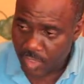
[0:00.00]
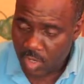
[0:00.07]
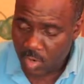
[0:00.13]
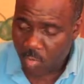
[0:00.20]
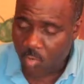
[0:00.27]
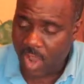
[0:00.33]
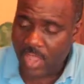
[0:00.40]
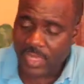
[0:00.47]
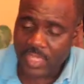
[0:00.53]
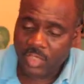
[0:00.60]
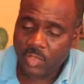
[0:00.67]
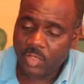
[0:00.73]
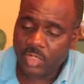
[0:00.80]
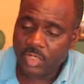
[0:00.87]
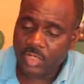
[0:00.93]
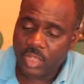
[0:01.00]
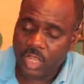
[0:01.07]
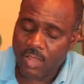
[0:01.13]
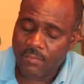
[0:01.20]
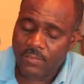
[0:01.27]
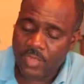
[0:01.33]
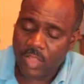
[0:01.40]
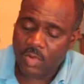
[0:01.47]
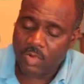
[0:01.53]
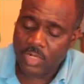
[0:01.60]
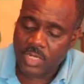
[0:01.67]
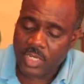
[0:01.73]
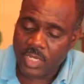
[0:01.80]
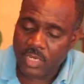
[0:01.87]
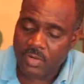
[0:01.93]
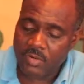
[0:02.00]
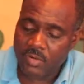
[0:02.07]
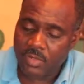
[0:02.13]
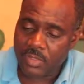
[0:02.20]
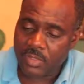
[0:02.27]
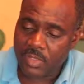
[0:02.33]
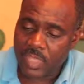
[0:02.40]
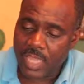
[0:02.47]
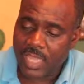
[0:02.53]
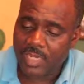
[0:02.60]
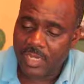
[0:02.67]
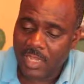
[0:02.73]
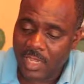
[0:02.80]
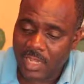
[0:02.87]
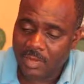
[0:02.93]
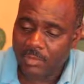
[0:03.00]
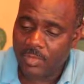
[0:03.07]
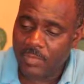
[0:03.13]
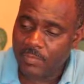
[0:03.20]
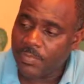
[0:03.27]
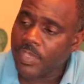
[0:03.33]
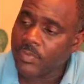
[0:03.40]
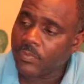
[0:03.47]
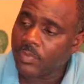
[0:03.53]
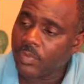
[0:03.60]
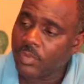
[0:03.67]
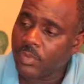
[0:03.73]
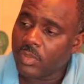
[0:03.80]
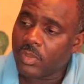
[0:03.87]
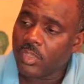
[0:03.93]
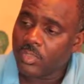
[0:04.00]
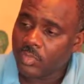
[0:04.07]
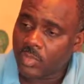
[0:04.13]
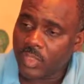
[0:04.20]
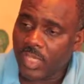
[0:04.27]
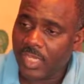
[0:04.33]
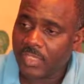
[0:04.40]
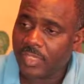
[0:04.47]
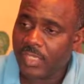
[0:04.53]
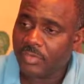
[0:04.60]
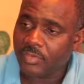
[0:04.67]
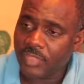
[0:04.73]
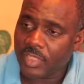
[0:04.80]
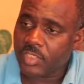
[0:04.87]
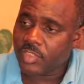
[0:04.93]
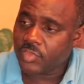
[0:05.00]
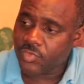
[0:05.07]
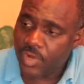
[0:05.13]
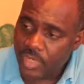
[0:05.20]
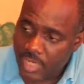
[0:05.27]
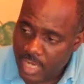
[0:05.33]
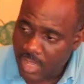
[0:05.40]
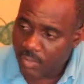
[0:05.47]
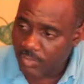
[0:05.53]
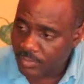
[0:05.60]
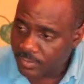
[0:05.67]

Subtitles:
Why they couldn't come down here and help the people to get their things straightened out?